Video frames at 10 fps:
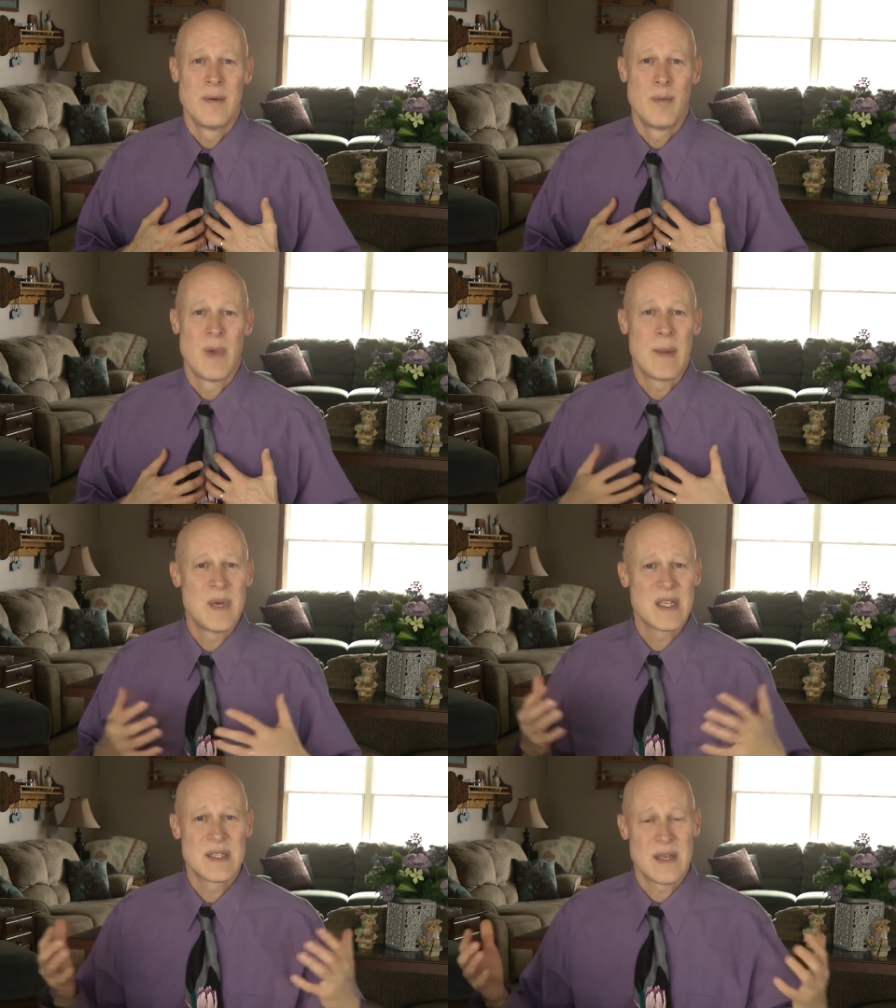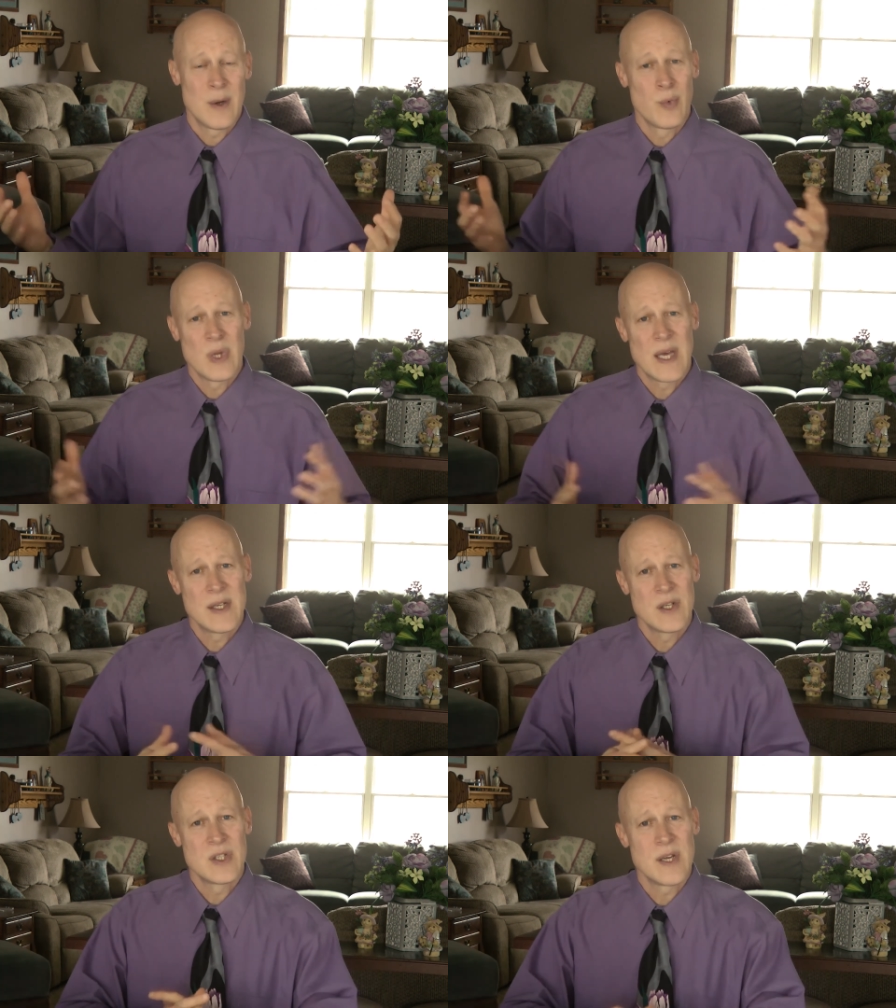Maybe it's a
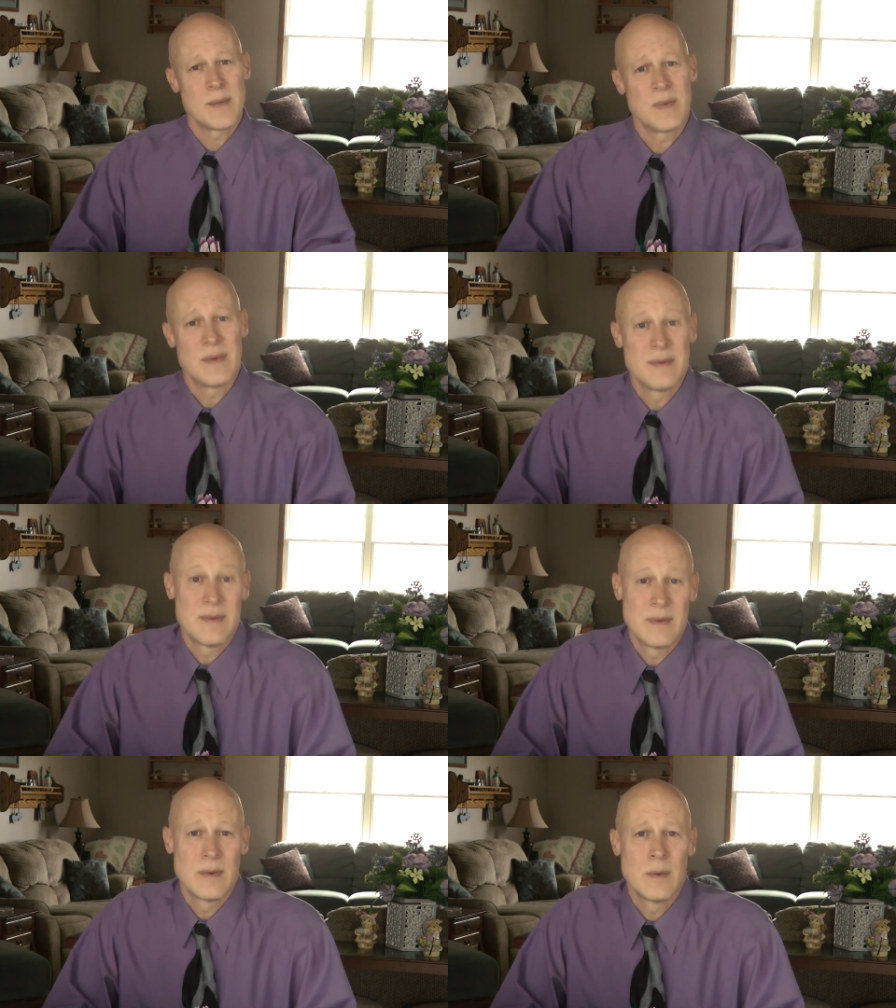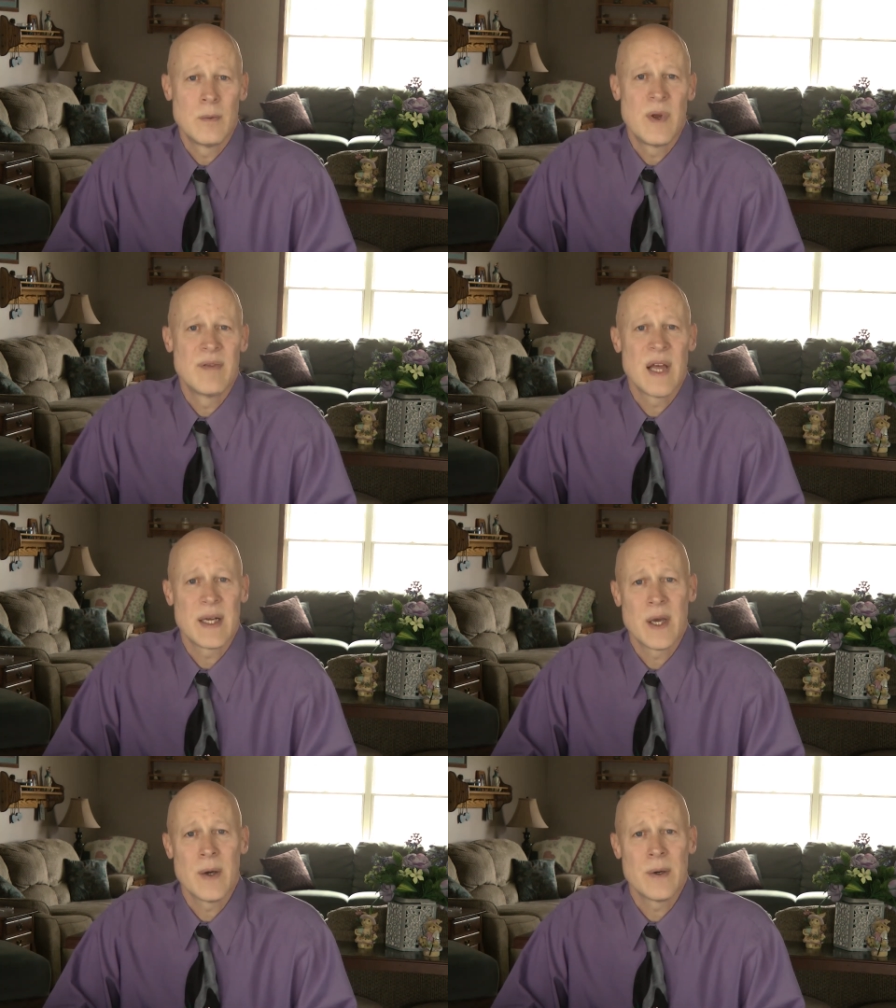relationship we've
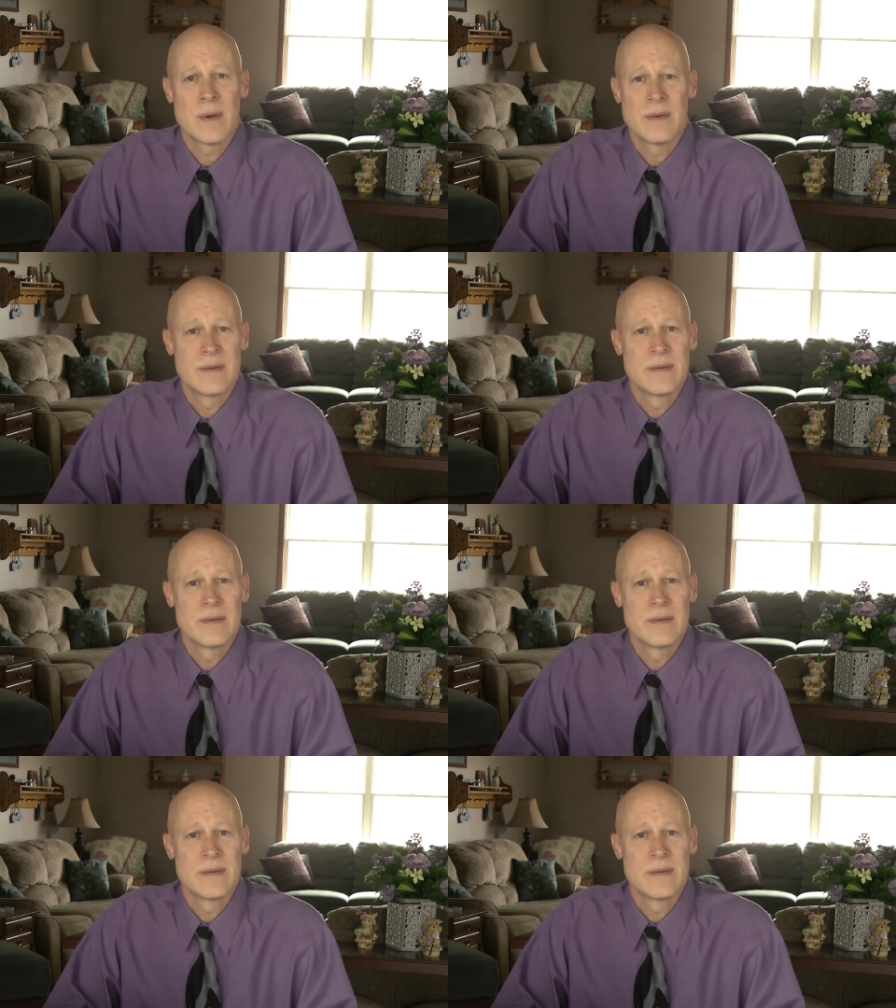let go.